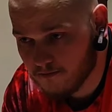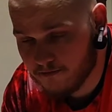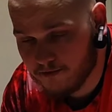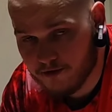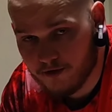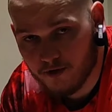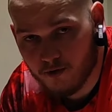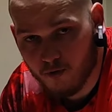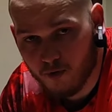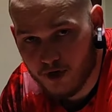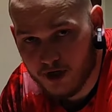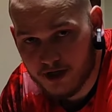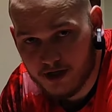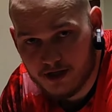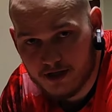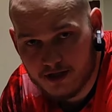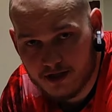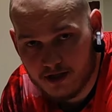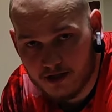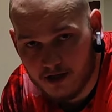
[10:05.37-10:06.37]
few
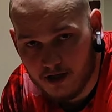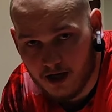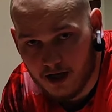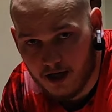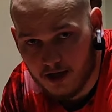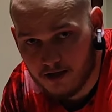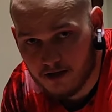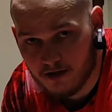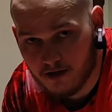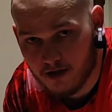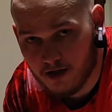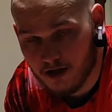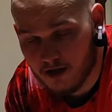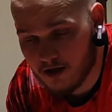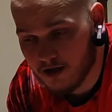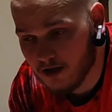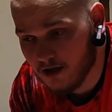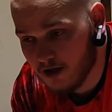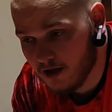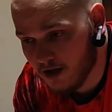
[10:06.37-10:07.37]
weeks, and
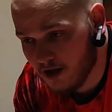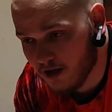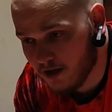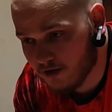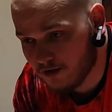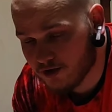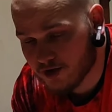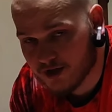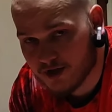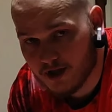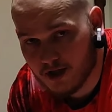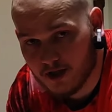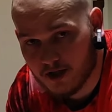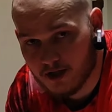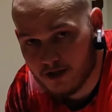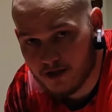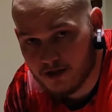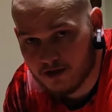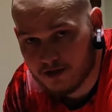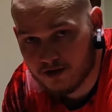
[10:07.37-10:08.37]
you're just
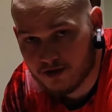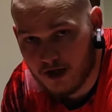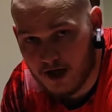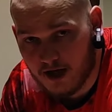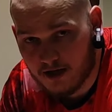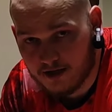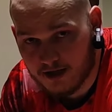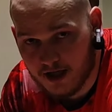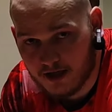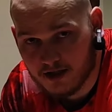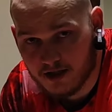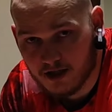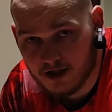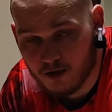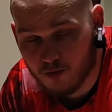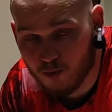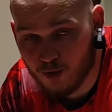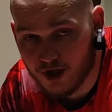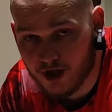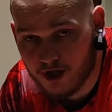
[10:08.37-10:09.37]
gonna start
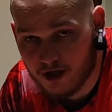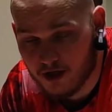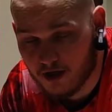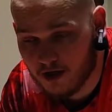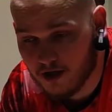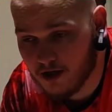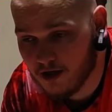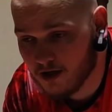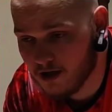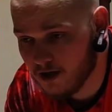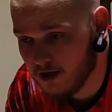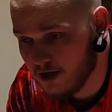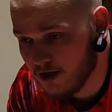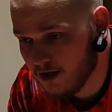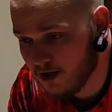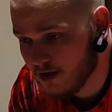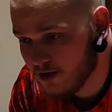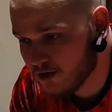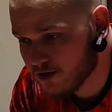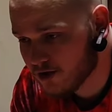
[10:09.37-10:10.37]
getting weaker.
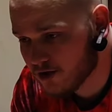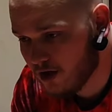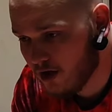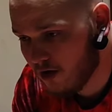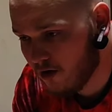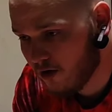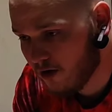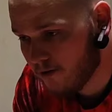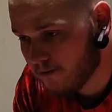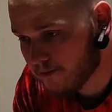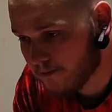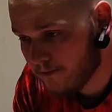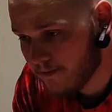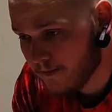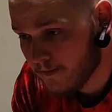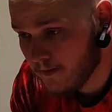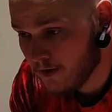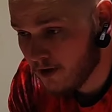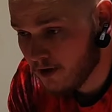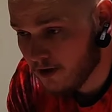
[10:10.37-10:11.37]
So
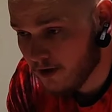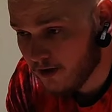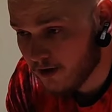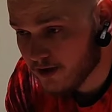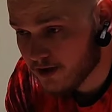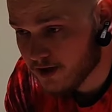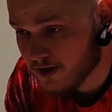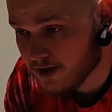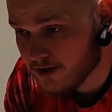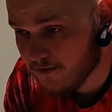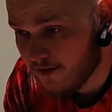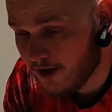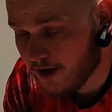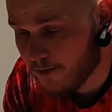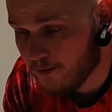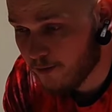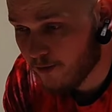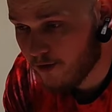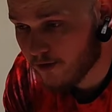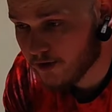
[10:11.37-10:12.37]
it's
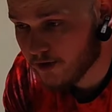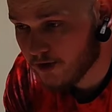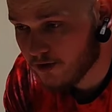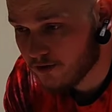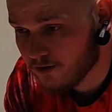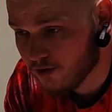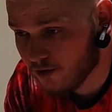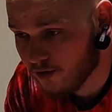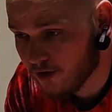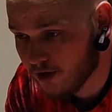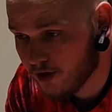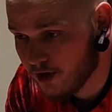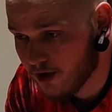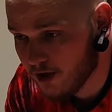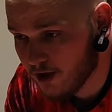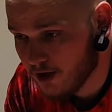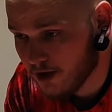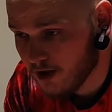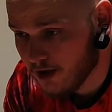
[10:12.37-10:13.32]
very important to